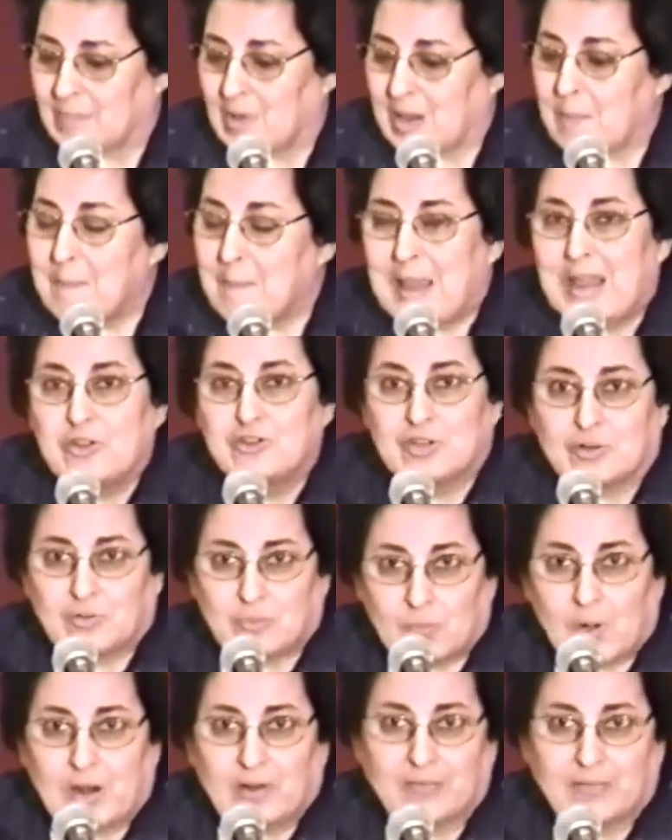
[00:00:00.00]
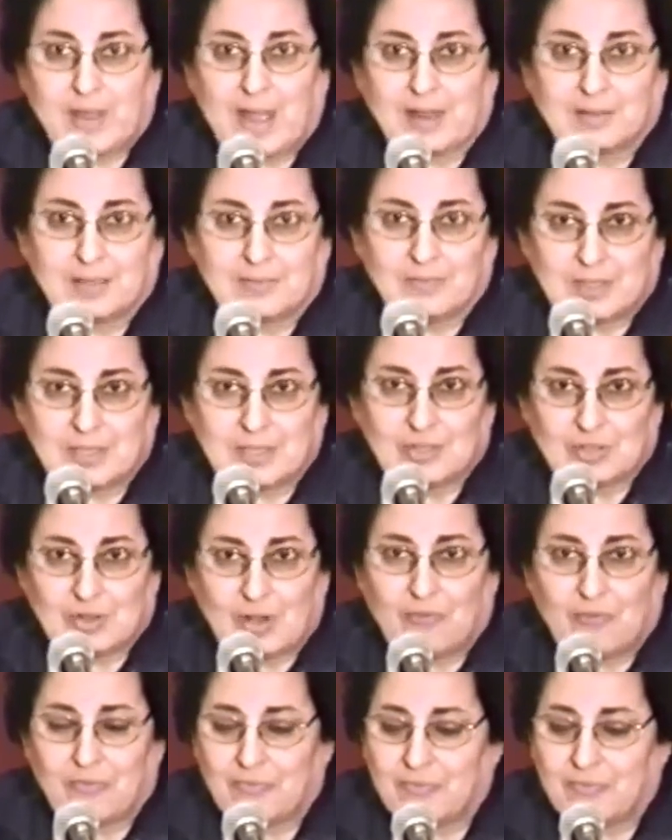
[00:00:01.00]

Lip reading: major one of the activities of